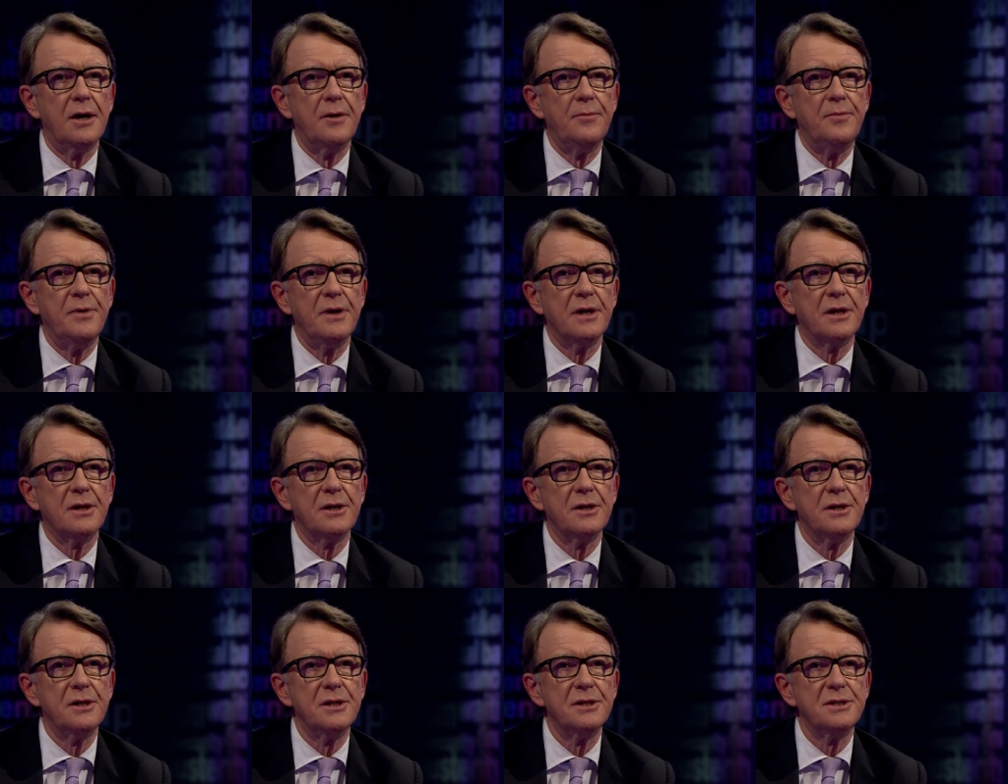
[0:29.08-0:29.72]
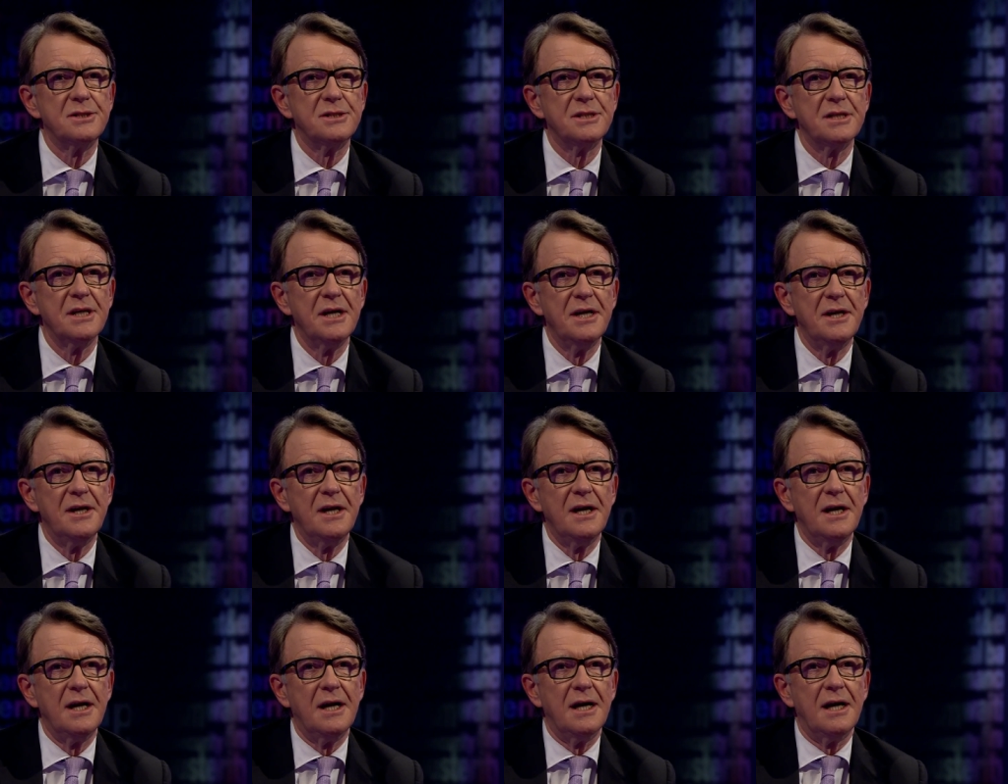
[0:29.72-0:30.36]
because
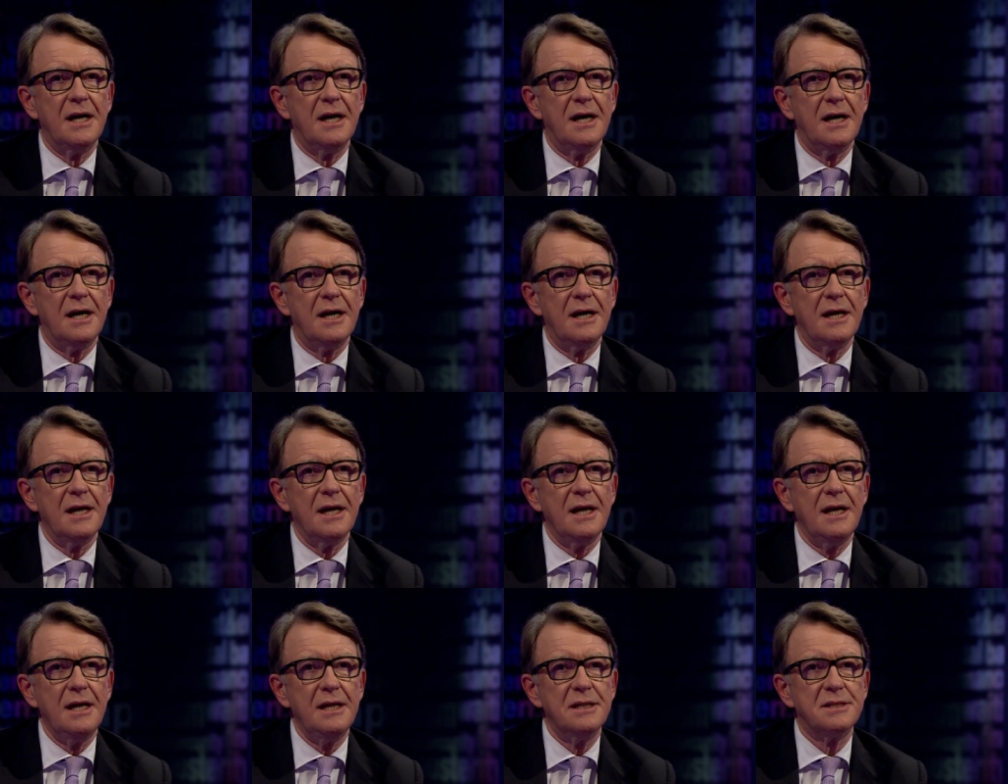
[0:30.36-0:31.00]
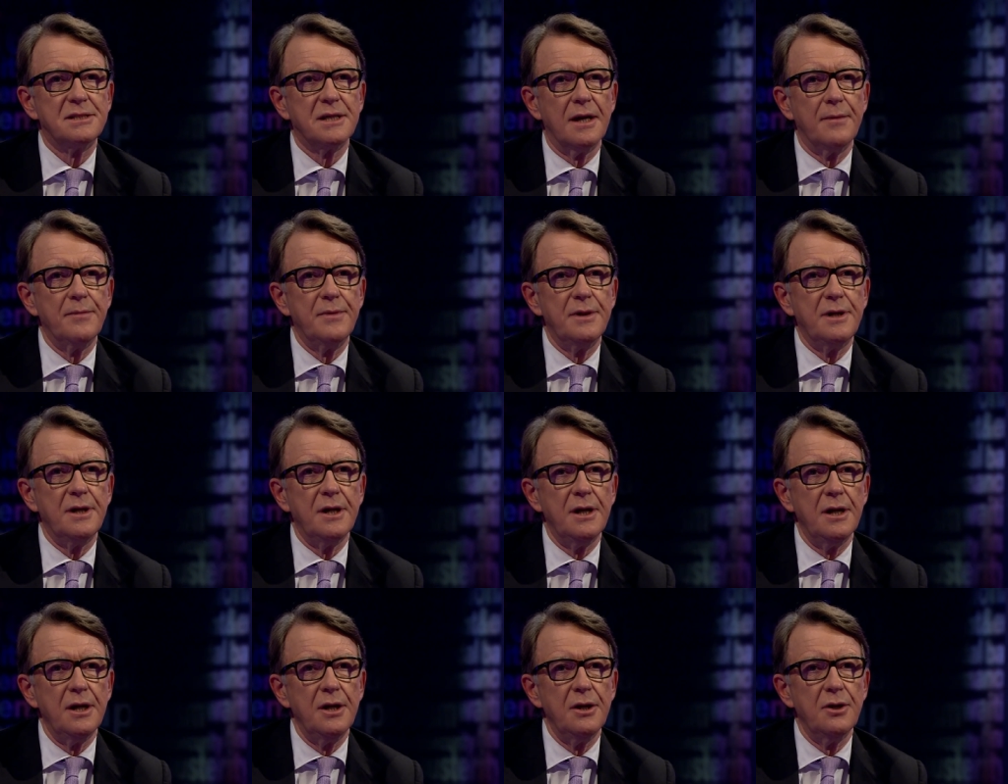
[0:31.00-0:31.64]
he's
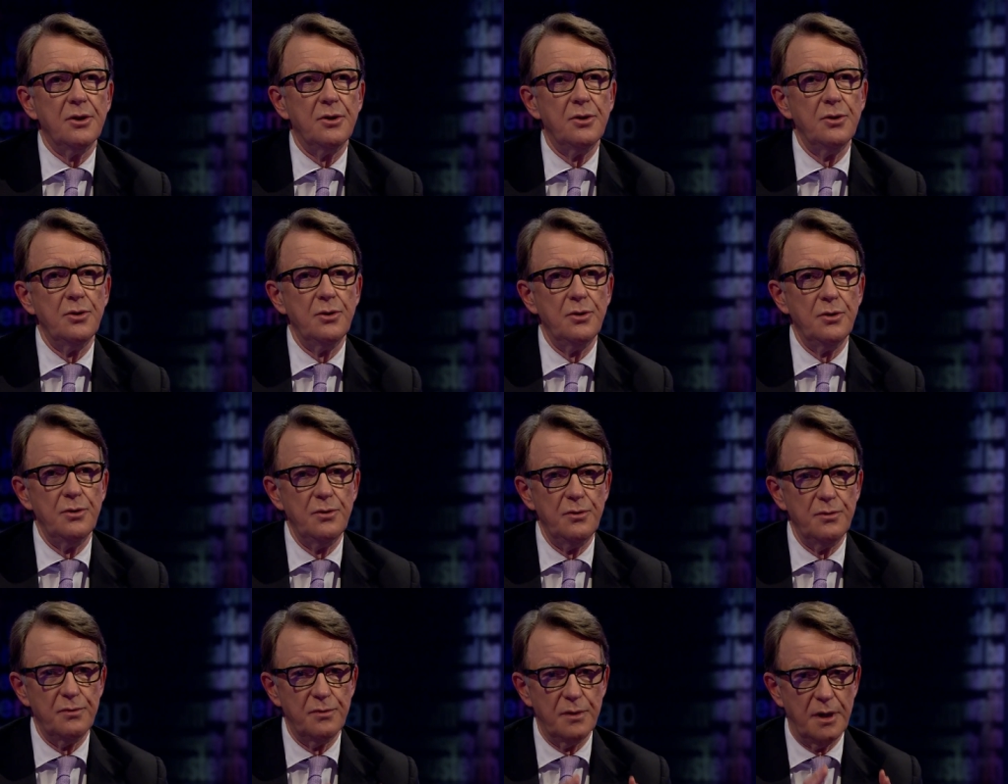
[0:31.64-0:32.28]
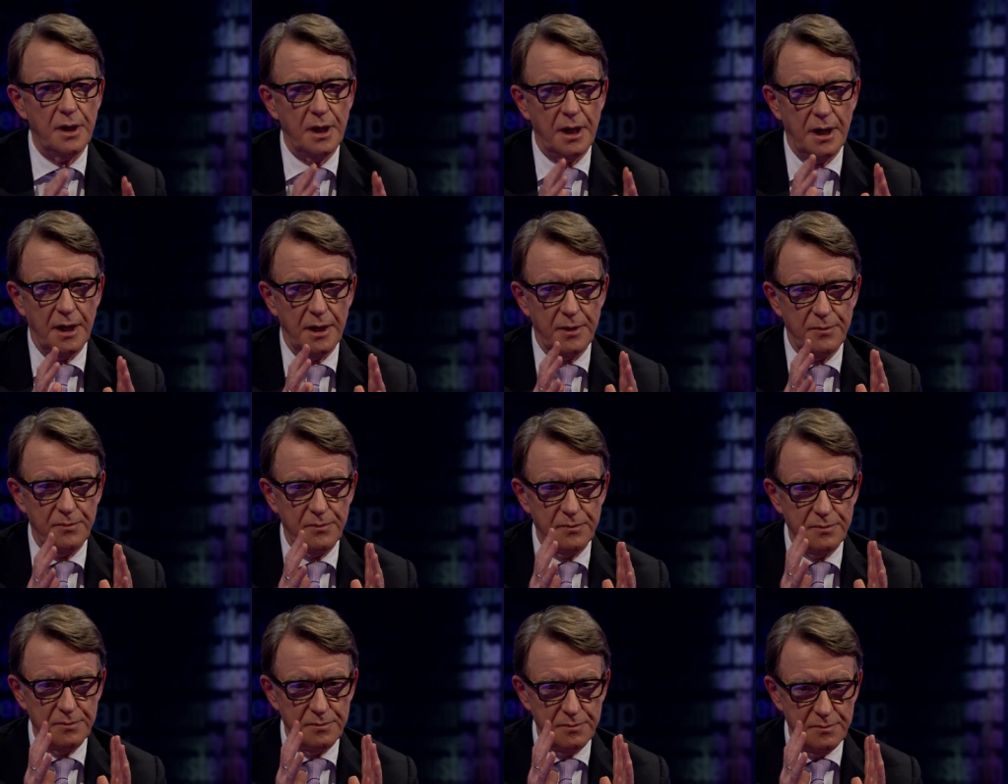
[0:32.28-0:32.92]
somebody who
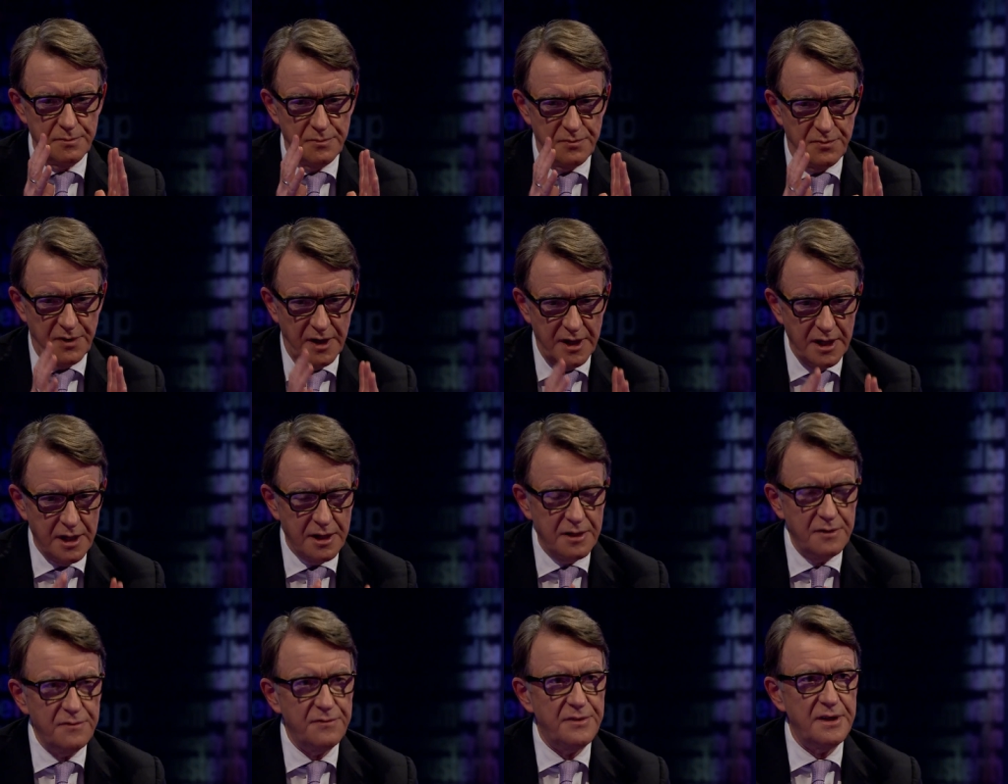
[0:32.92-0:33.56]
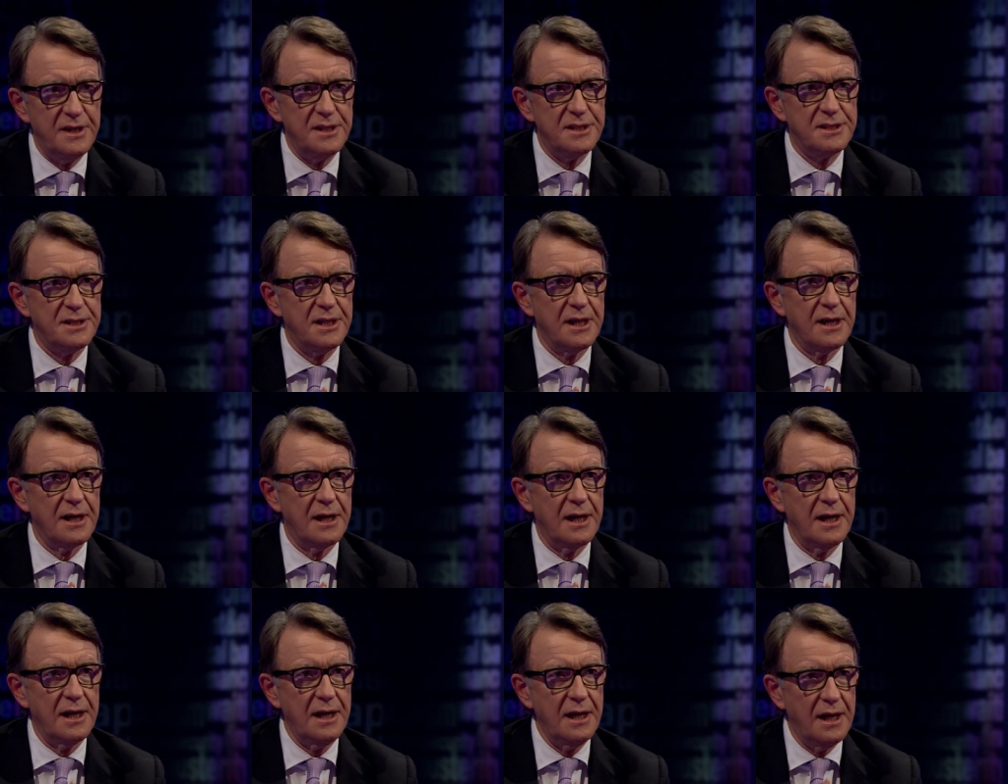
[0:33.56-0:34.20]
very
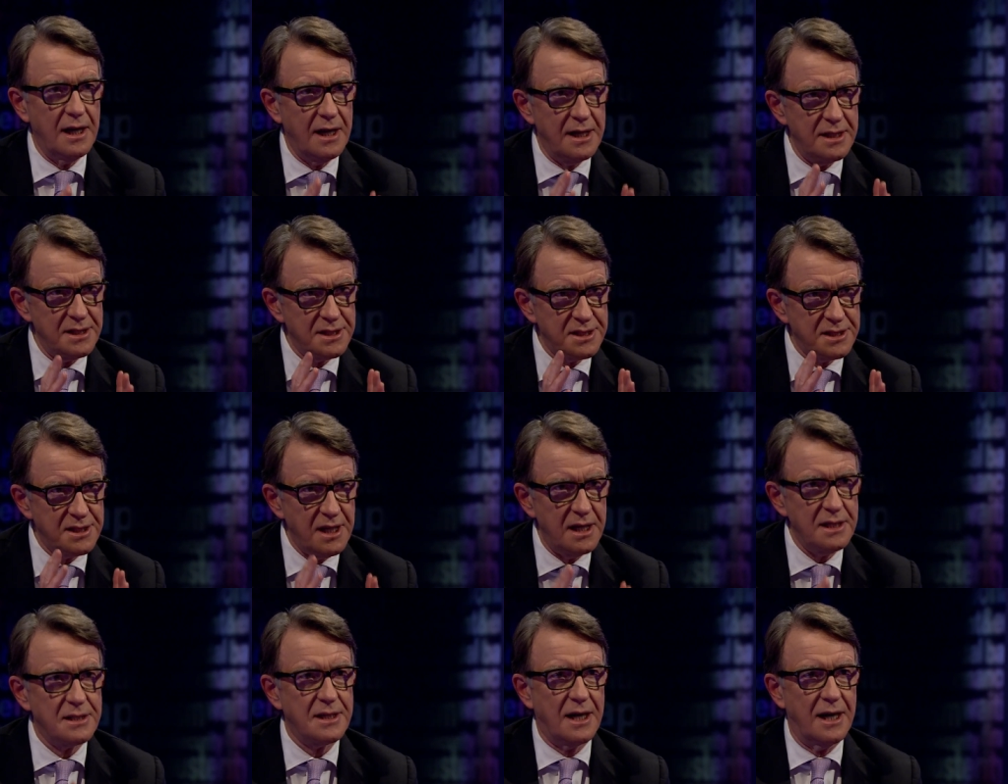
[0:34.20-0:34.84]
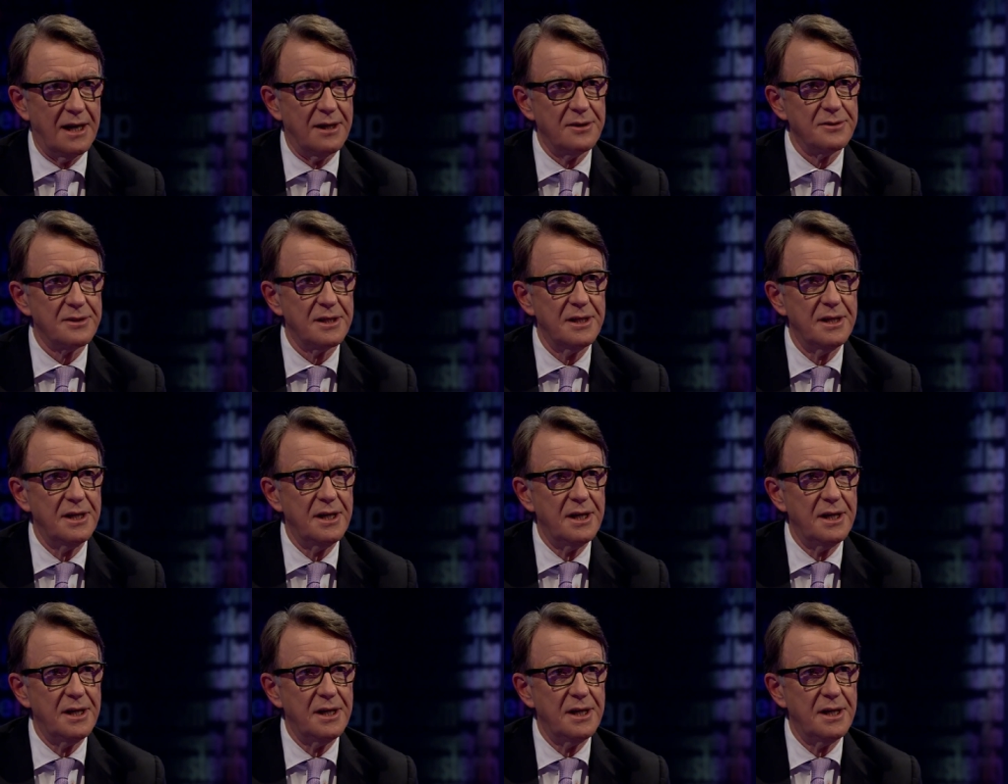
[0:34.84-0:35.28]
convincingly has set out